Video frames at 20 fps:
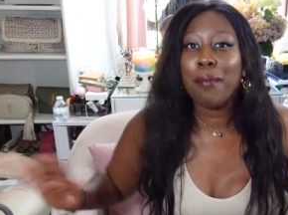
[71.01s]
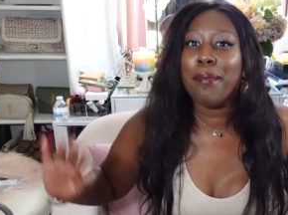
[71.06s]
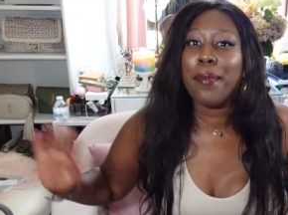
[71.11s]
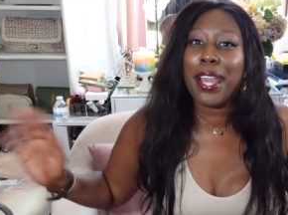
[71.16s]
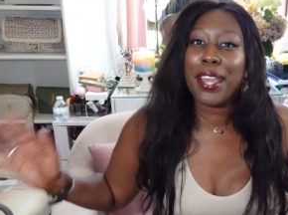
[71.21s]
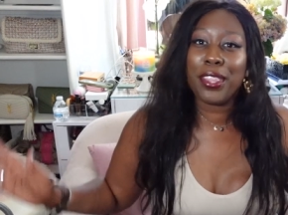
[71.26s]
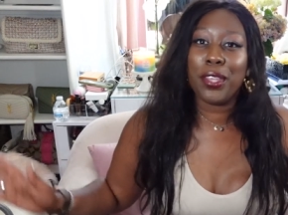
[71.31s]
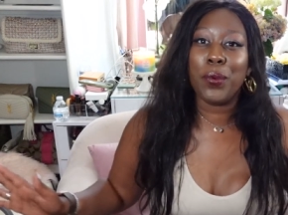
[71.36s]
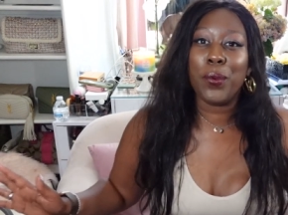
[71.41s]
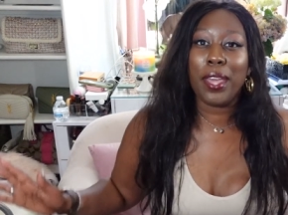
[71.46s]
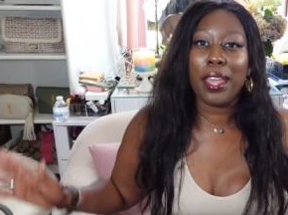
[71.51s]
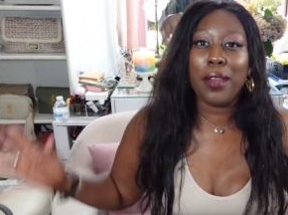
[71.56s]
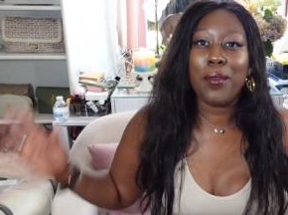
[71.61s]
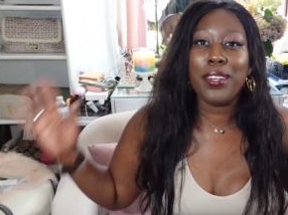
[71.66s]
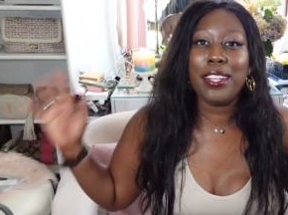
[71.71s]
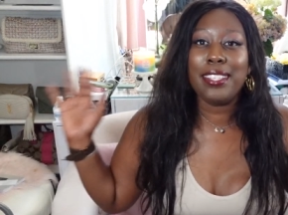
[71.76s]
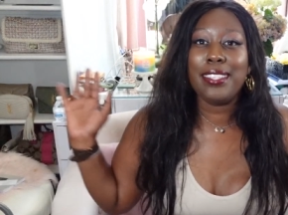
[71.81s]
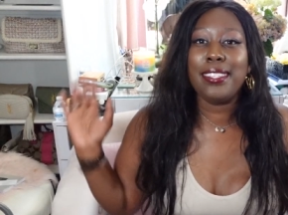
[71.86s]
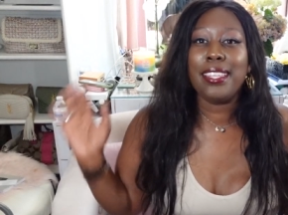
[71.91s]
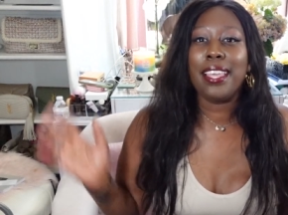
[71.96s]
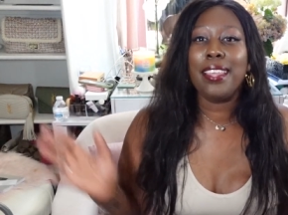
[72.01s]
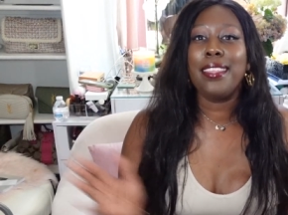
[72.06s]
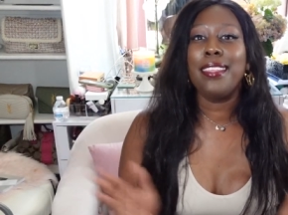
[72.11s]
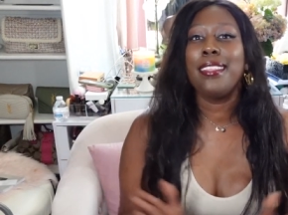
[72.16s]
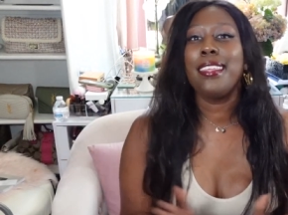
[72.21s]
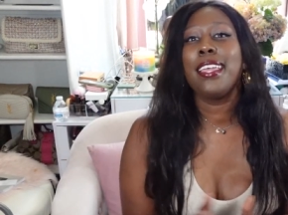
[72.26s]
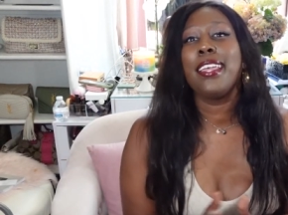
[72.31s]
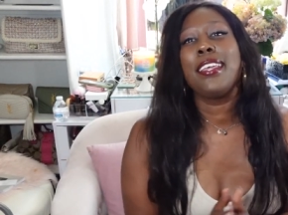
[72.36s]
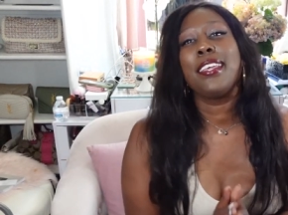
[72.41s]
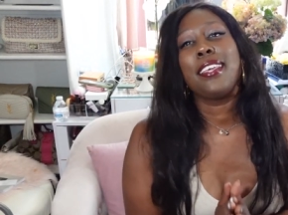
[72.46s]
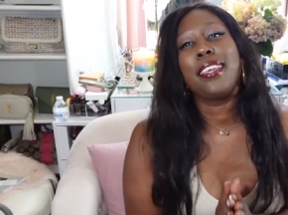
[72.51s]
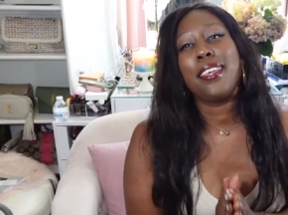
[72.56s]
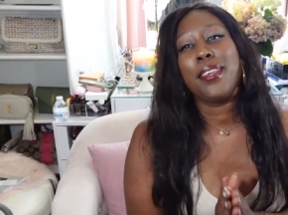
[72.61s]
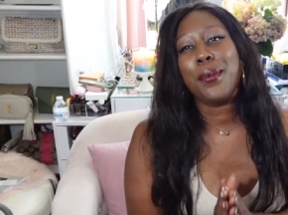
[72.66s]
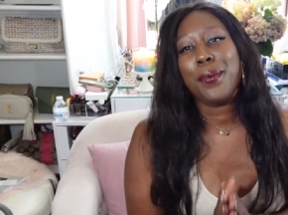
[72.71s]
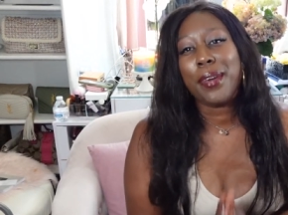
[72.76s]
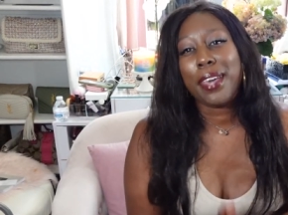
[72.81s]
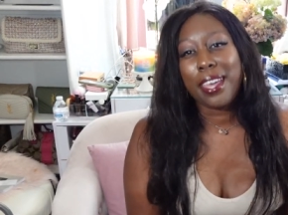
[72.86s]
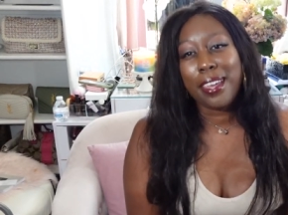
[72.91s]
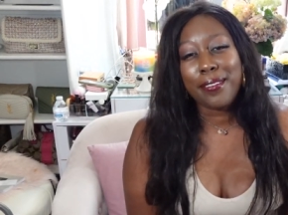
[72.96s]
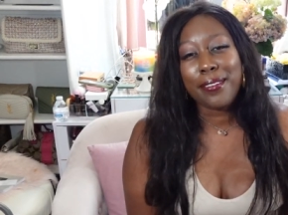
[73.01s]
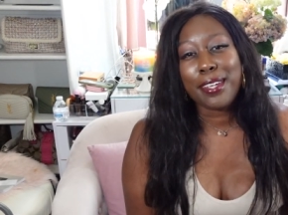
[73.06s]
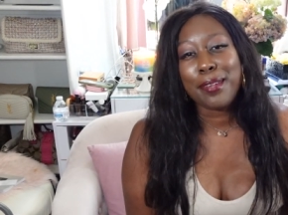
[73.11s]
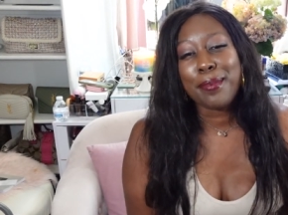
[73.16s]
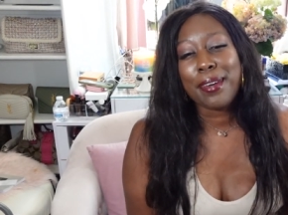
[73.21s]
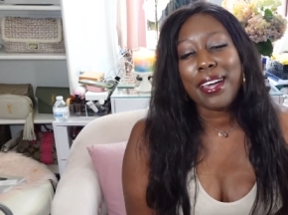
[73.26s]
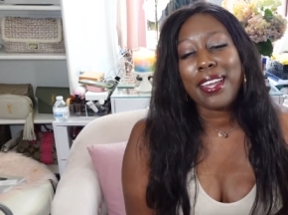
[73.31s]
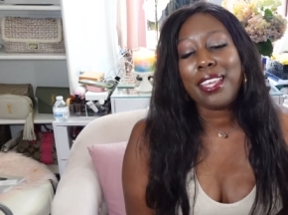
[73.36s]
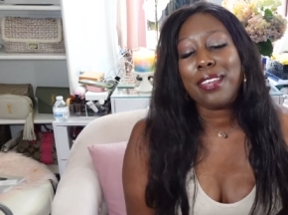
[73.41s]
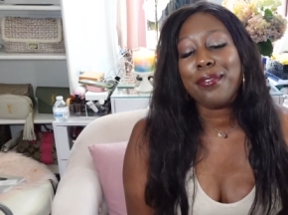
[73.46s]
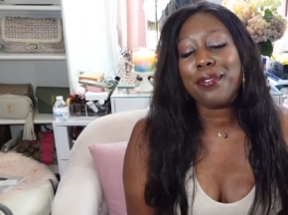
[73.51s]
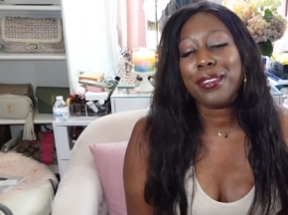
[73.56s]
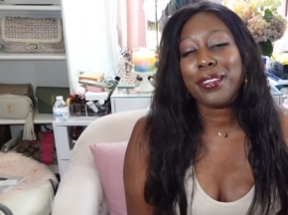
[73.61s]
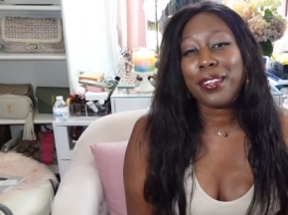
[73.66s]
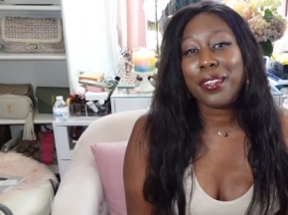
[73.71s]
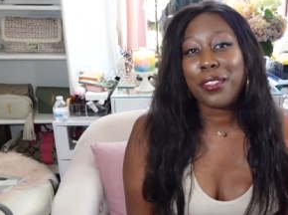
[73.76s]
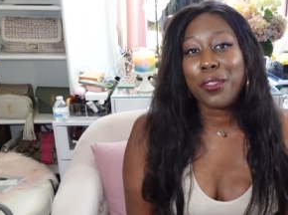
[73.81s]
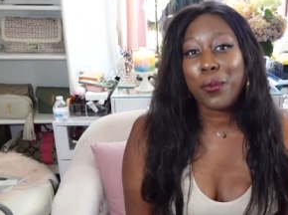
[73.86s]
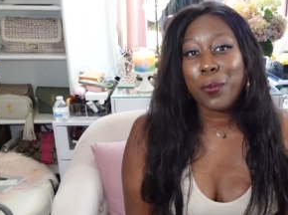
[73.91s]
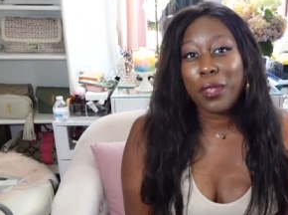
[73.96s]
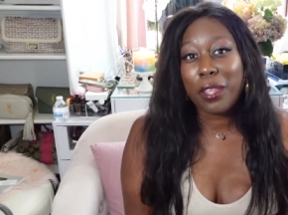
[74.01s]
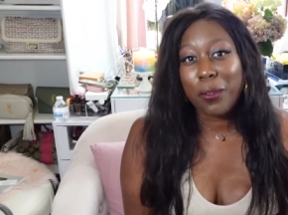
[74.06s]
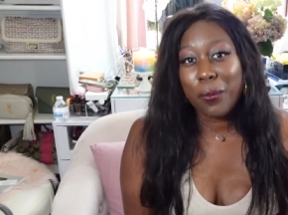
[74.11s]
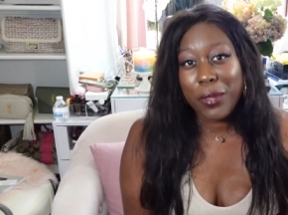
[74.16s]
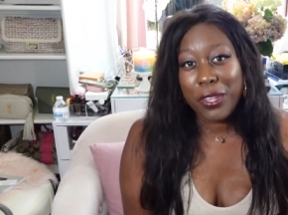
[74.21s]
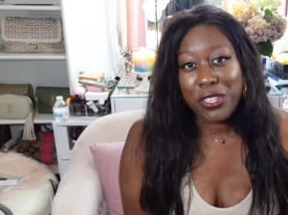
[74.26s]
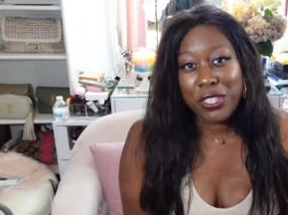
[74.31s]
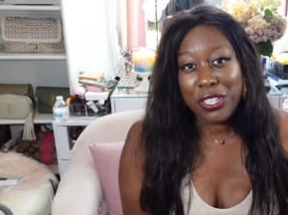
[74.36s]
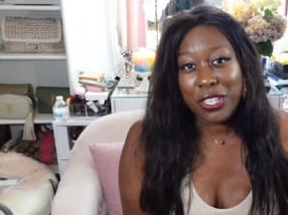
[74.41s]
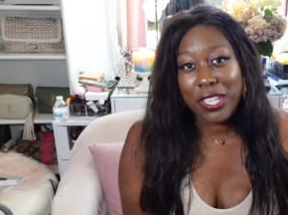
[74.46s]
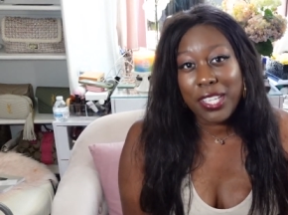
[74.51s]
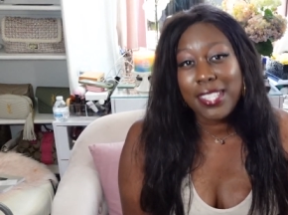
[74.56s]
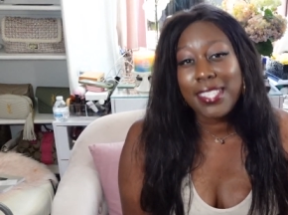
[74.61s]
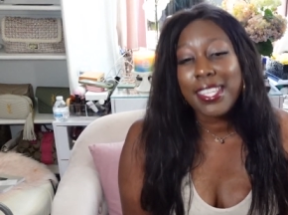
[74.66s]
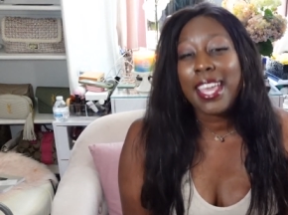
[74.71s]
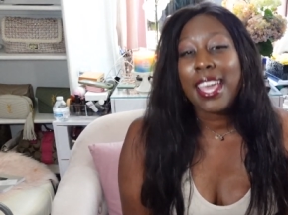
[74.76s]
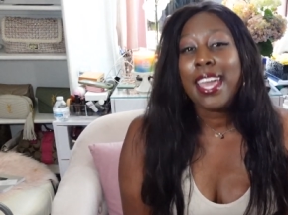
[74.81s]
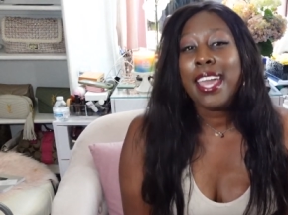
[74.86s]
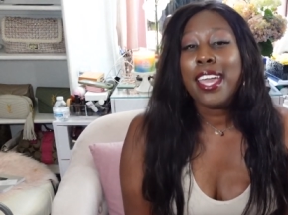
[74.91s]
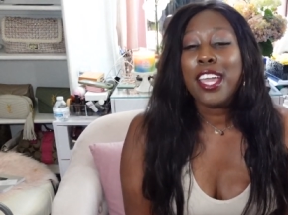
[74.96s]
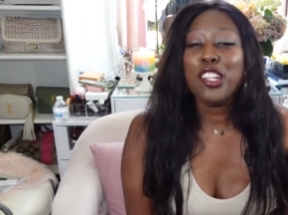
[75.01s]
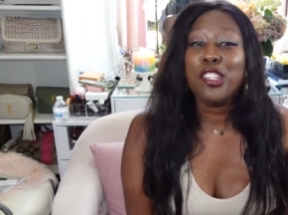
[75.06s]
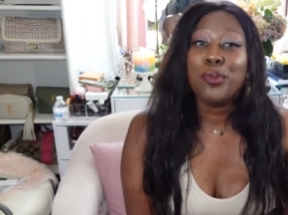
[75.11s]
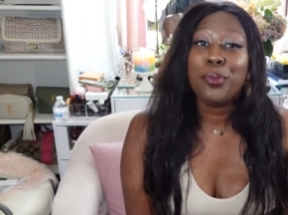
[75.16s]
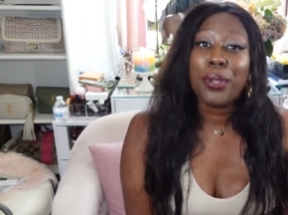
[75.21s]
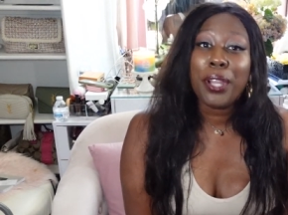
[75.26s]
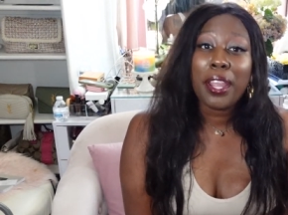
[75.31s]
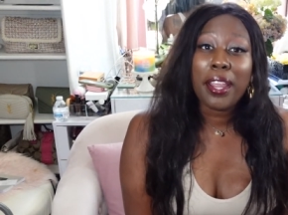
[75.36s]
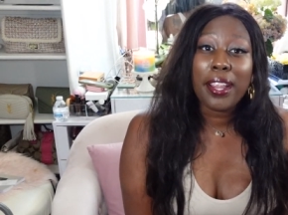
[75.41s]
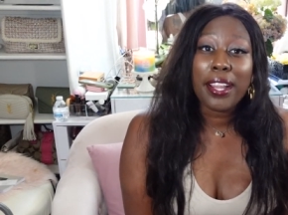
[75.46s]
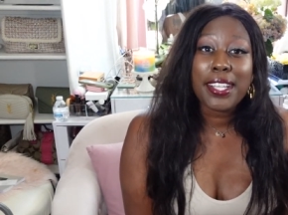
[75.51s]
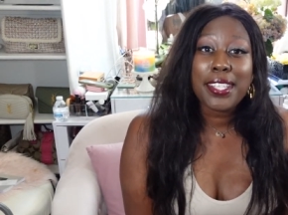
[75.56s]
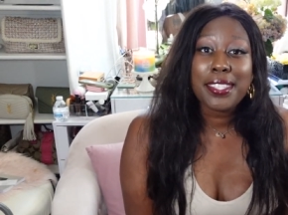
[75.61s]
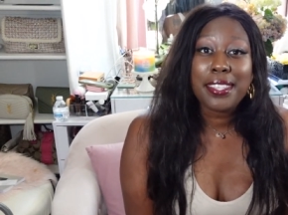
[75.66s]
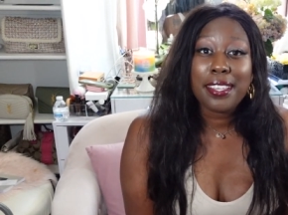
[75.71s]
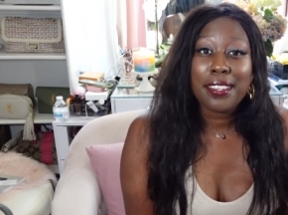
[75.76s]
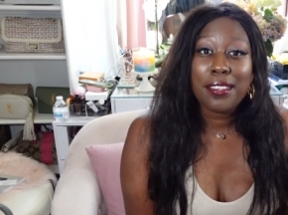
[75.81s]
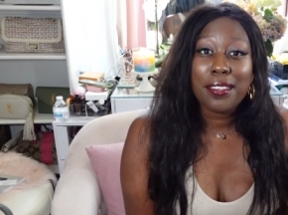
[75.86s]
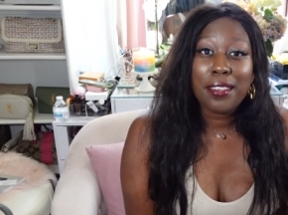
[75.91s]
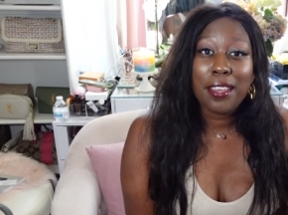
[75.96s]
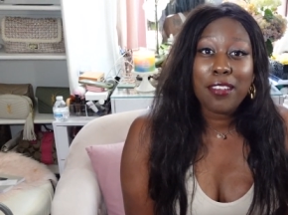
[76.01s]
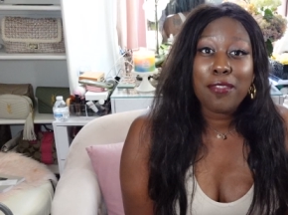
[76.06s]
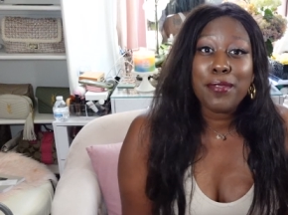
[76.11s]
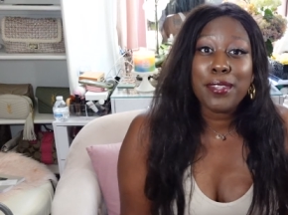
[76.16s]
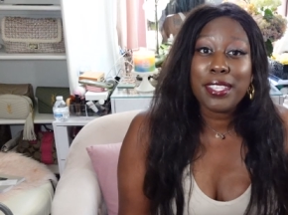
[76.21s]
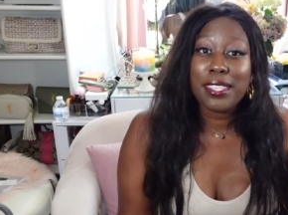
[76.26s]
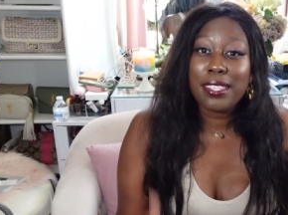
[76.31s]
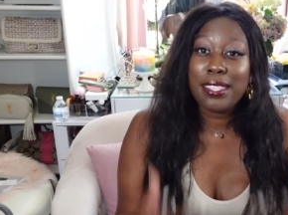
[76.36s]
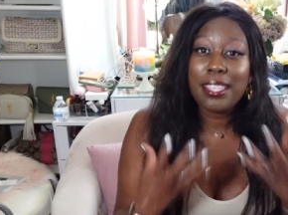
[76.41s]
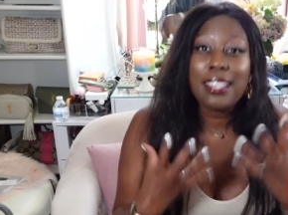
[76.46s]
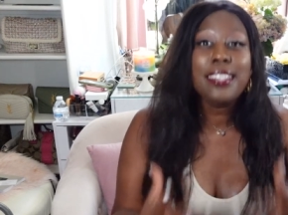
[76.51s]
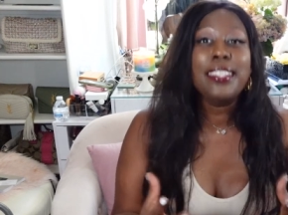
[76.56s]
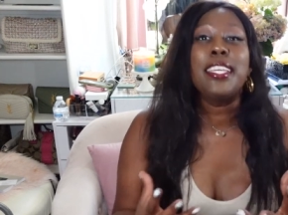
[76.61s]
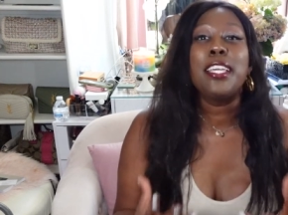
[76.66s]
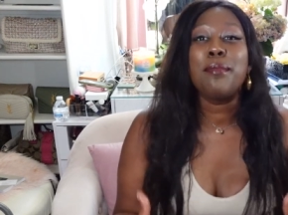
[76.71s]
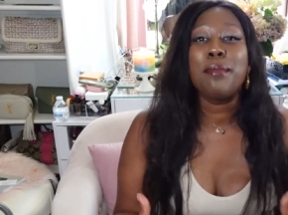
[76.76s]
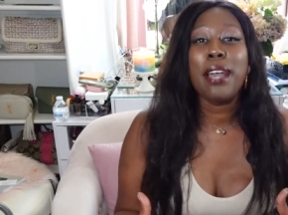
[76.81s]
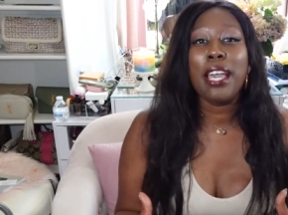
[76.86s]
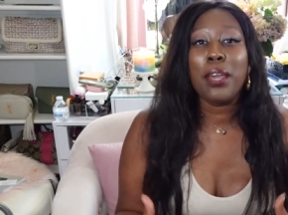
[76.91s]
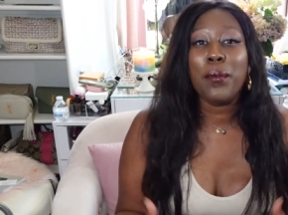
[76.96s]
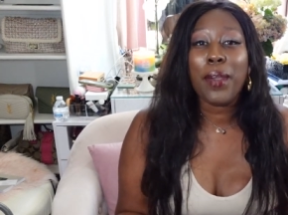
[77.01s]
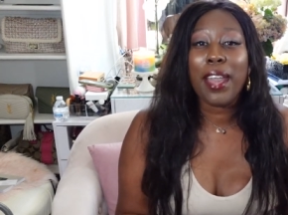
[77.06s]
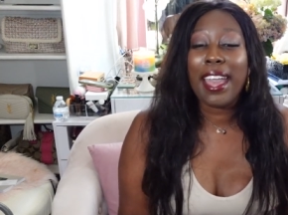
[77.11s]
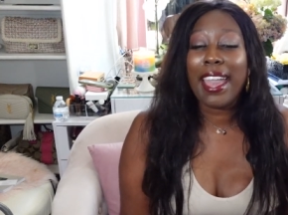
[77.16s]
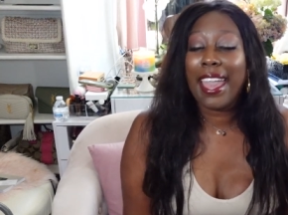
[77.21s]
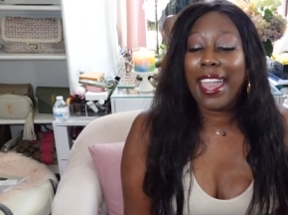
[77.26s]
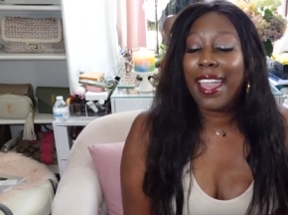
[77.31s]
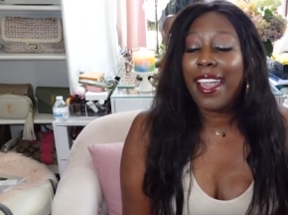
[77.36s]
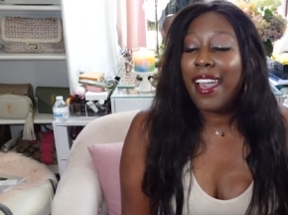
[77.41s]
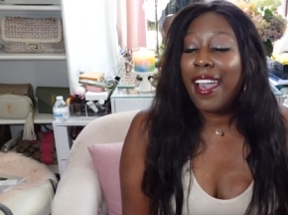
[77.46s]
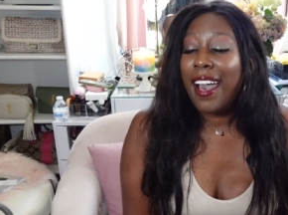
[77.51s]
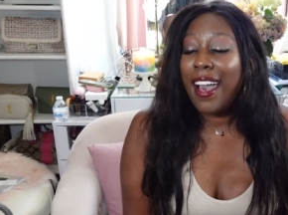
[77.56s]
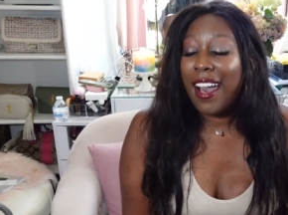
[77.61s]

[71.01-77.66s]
And by the way, I want to say thank you everybody for all the well wishes and prayers that you have been sending my way.